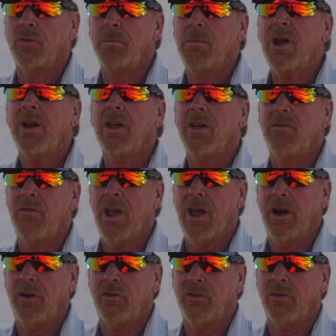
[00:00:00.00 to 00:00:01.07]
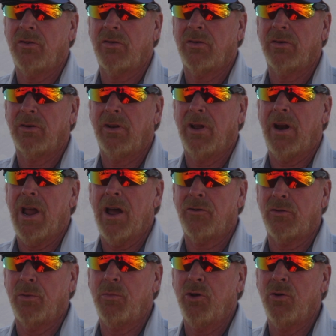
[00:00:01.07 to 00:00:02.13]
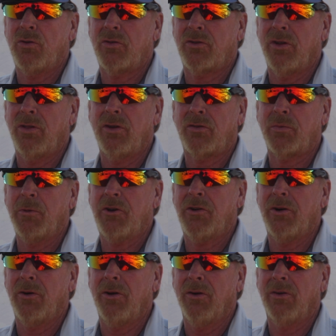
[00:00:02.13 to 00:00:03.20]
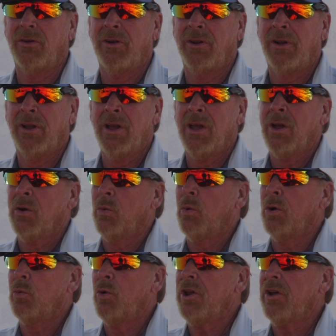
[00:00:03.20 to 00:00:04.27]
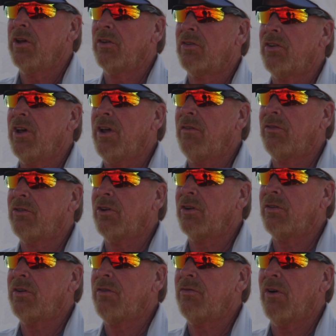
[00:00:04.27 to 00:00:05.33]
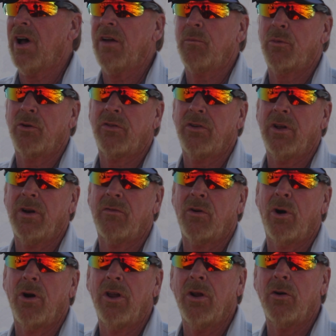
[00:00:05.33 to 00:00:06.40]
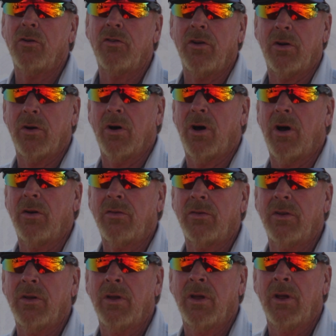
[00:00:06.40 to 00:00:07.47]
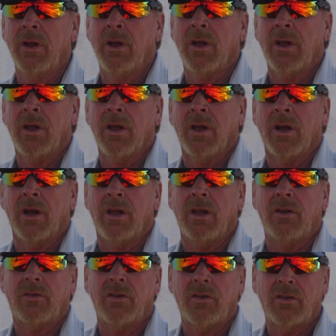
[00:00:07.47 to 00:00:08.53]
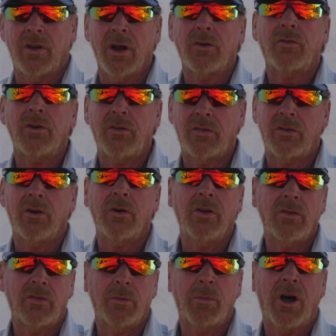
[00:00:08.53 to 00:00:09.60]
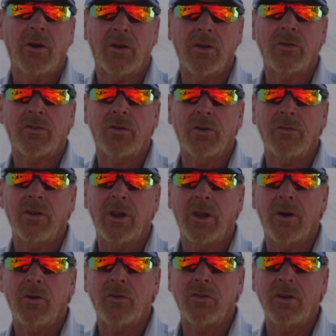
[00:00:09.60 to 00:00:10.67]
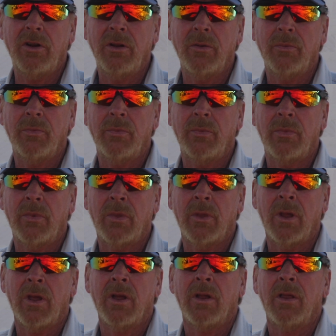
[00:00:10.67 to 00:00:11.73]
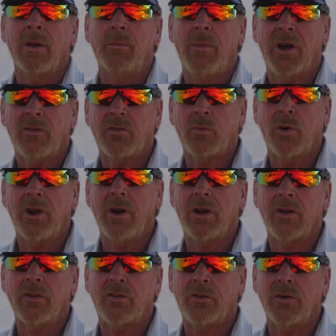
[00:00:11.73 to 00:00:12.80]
there's many advantages and attributes to this material. When we can save 65% of our energy cost, is this country serious about conserving energy? The best way